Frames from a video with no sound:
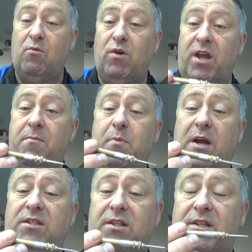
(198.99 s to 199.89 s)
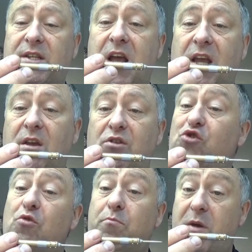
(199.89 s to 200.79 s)
and when it impacted the target it
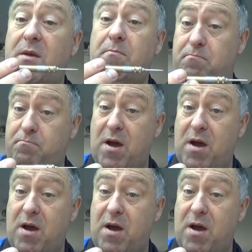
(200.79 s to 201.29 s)
should be,